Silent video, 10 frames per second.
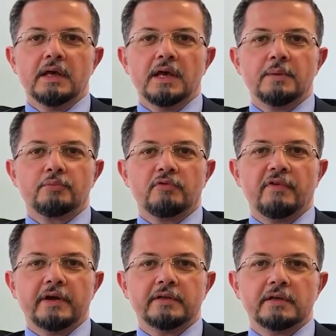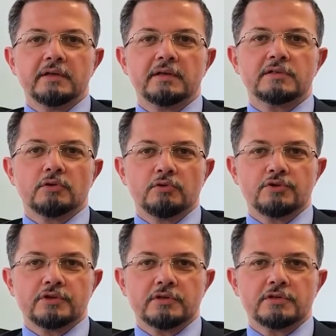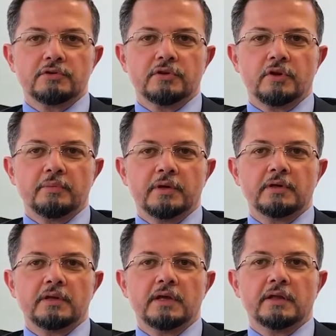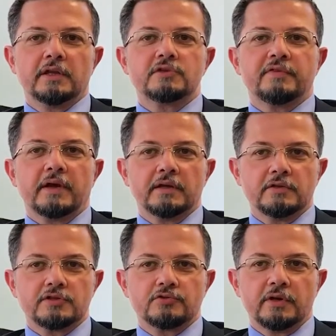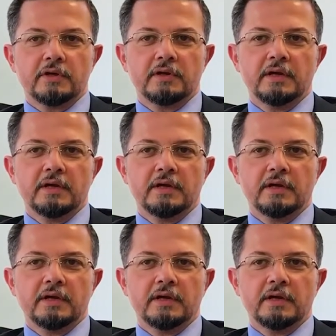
in providing solutions to the community and HVAC industry